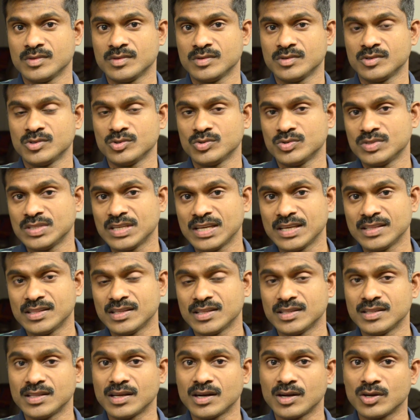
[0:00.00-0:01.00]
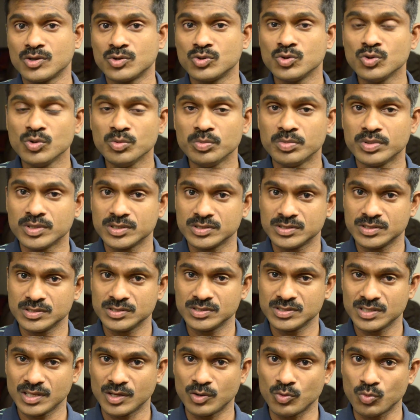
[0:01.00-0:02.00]
to say that there are two
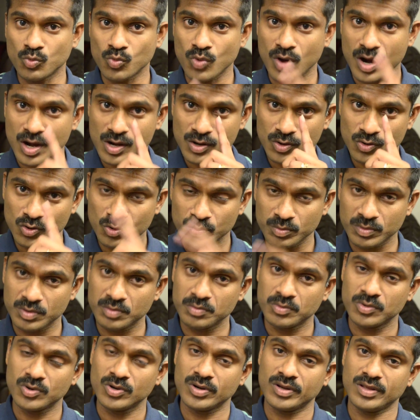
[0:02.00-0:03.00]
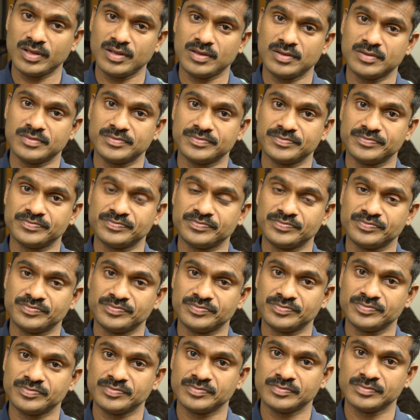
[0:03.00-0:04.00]
persons in one human body.
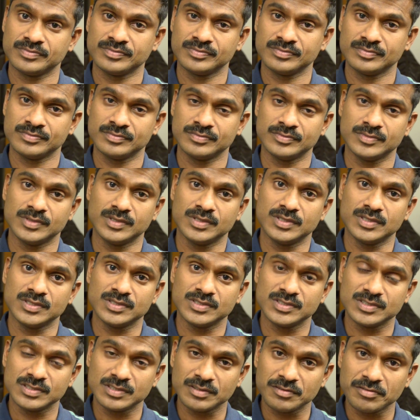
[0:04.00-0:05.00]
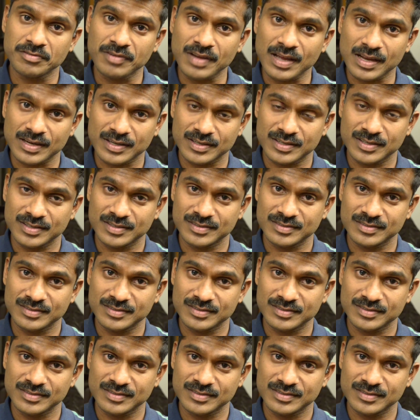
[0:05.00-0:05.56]
This is the fact.